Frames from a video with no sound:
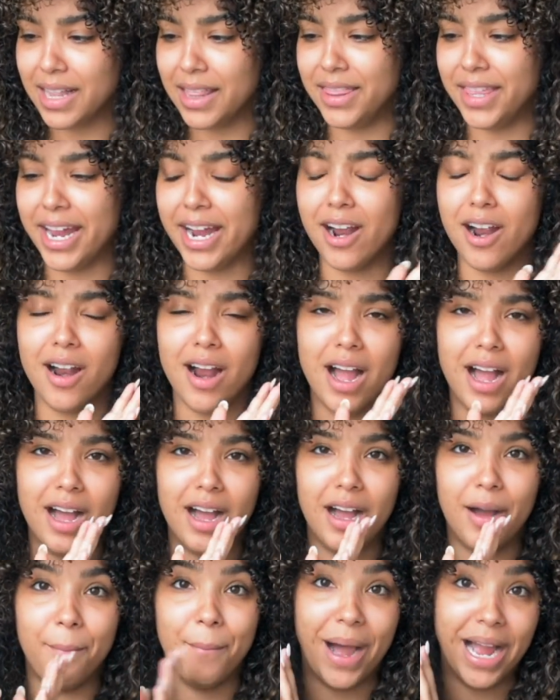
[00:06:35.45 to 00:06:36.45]
They're
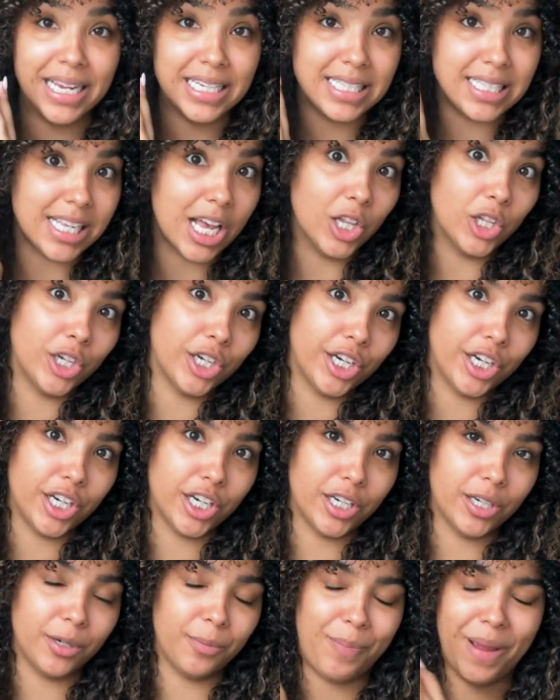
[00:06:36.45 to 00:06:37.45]
uh,
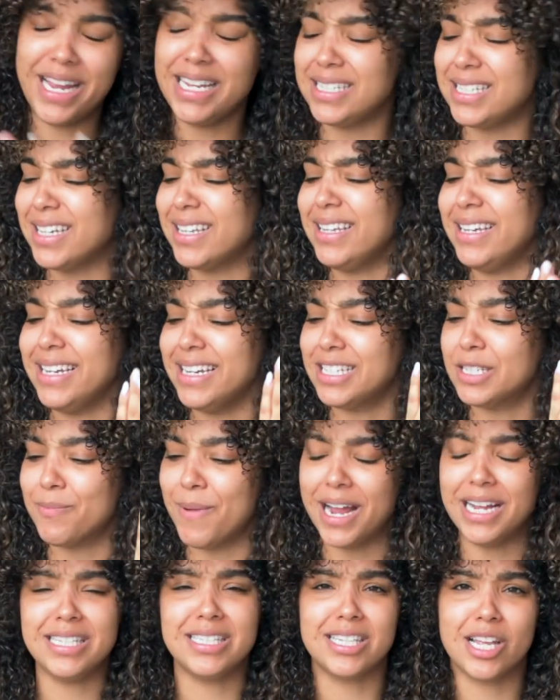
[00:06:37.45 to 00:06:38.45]
micellar basically it's
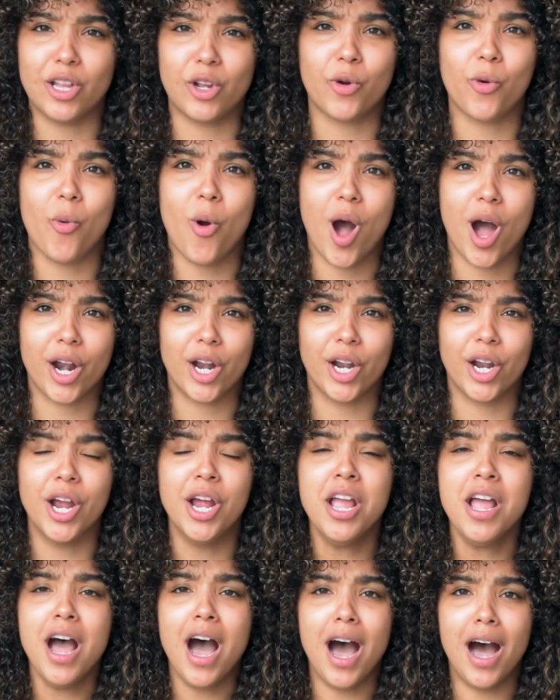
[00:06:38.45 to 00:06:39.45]
micellar water
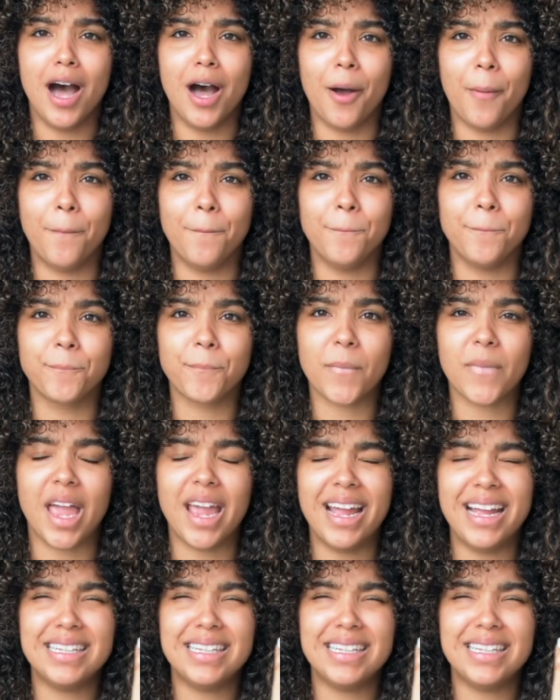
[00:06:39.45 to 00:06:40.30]
um,